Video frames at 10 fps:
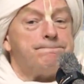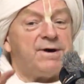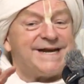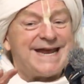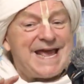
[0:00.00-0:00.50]

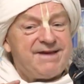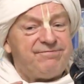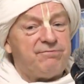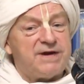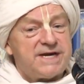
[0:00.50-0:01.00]
But
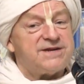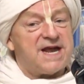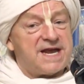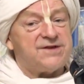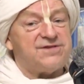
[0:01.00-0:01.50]
if we
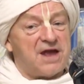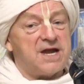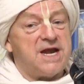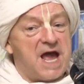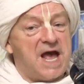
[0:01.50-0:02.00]
take
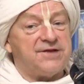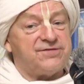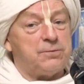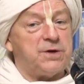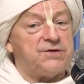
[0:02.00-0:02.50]

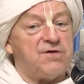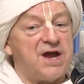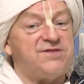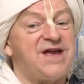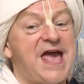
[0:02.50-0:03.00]
sannyas and we
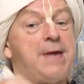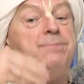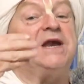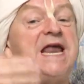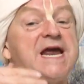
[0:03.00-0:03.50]
try to
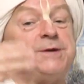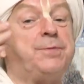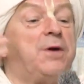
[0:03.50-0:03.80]
emulate